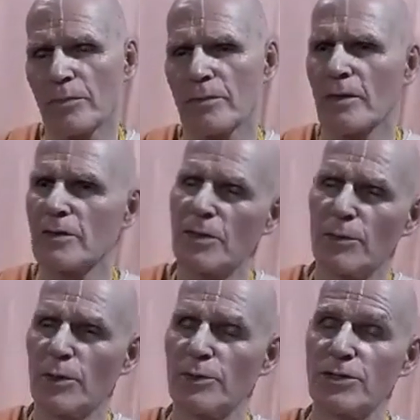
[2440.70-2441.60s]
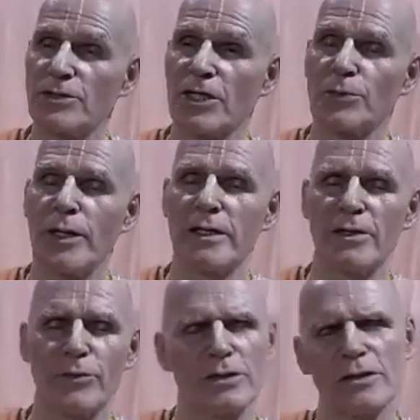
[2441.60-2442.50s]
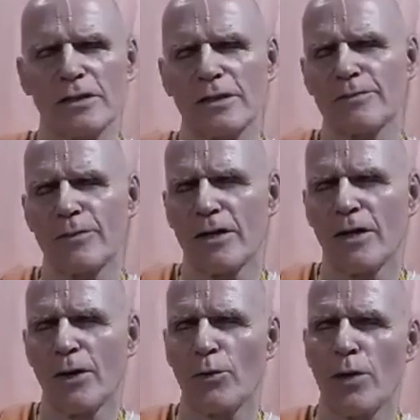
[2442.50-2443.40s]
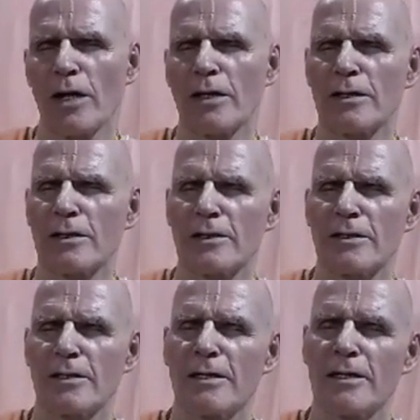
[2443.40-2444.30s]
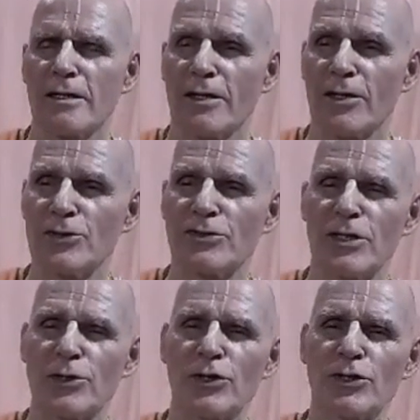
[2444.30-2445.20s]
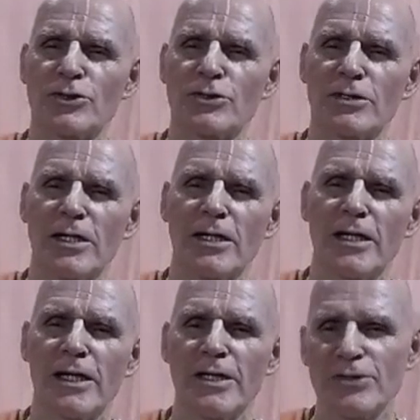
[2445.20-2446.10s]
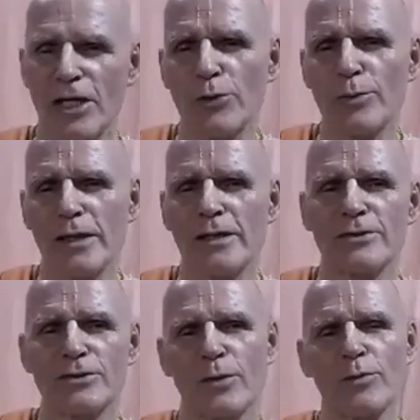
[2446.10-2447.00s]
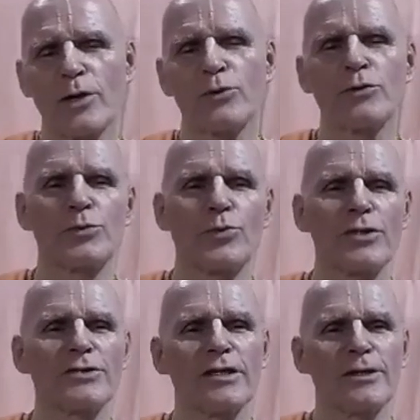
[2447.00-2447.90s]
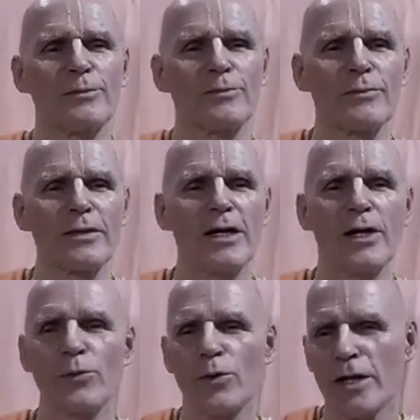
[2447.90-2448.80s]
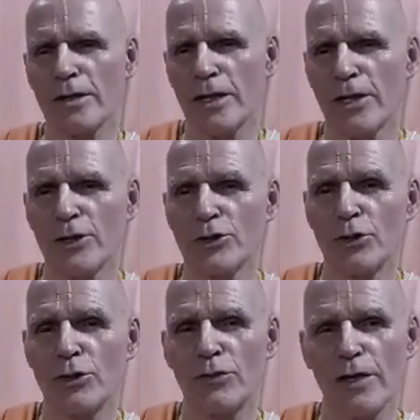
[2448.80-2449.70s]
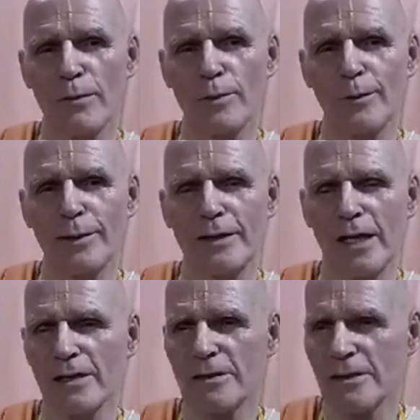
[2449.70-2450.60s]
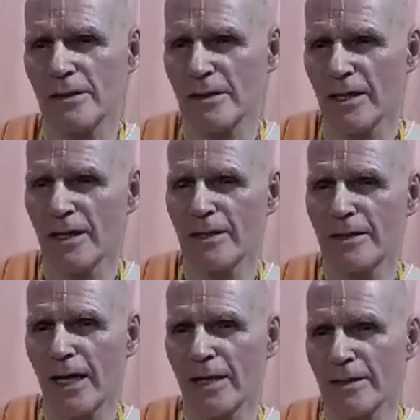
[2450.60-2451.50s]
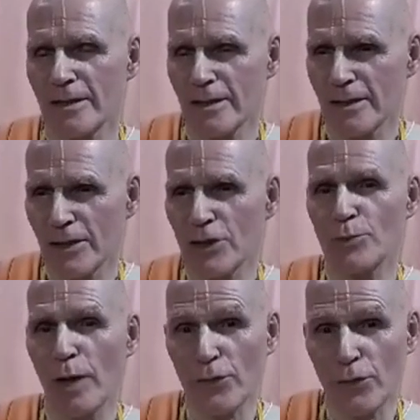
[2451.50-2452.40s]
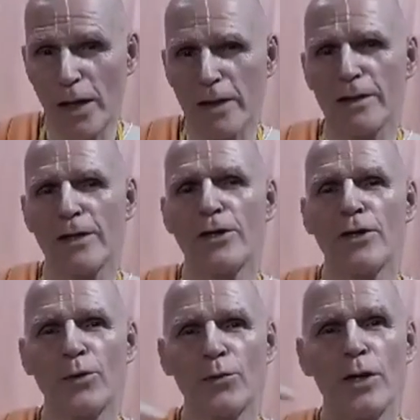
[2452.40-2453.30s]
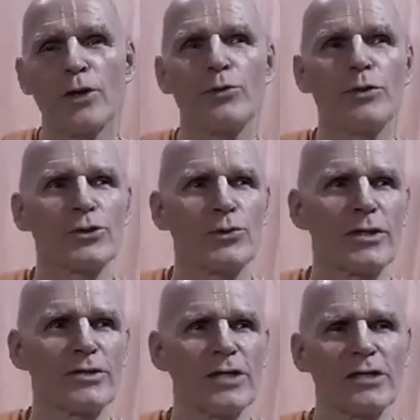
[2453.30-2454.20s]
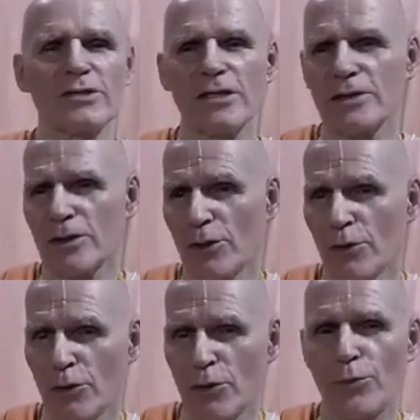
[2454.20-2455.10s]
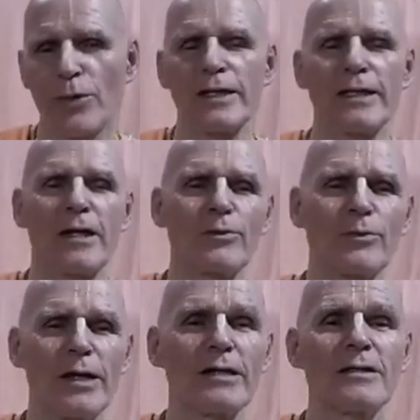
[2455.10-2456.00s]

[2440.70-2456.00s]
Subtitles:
someone was just explaining recently, one considers his enemy someone who is praising him. And one should develop the mentality that he is my friend, one who is criticizing or pointing out my